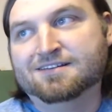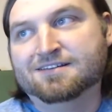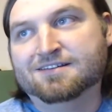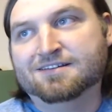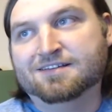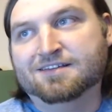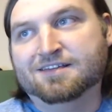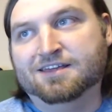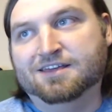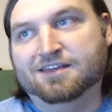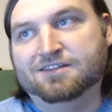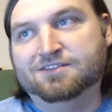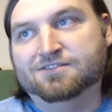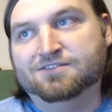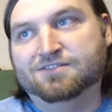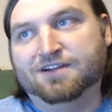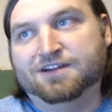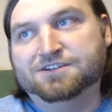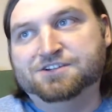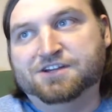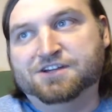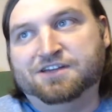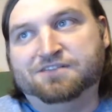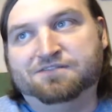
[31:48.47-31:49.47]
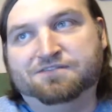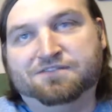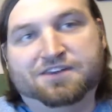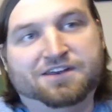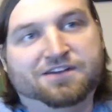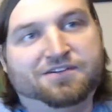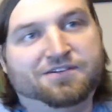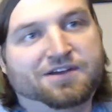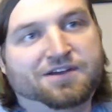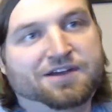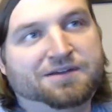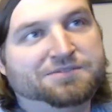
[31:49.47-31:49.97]
Kids raging at
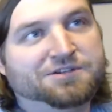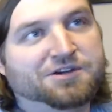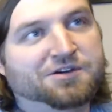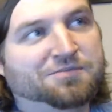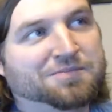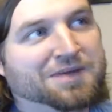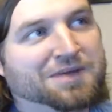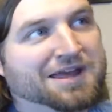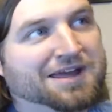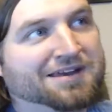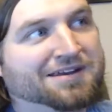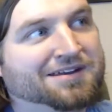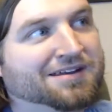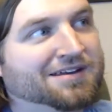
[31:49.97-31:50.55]
video games. Oh man.